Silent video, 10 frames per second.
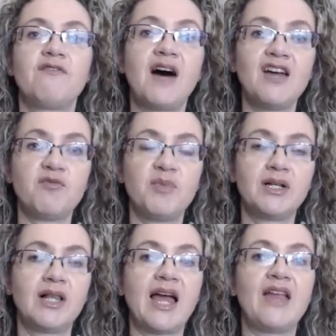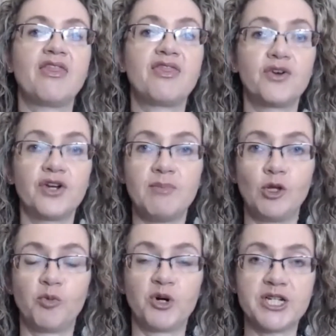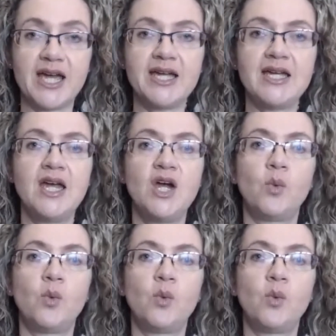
5 mil and 30 mil per day,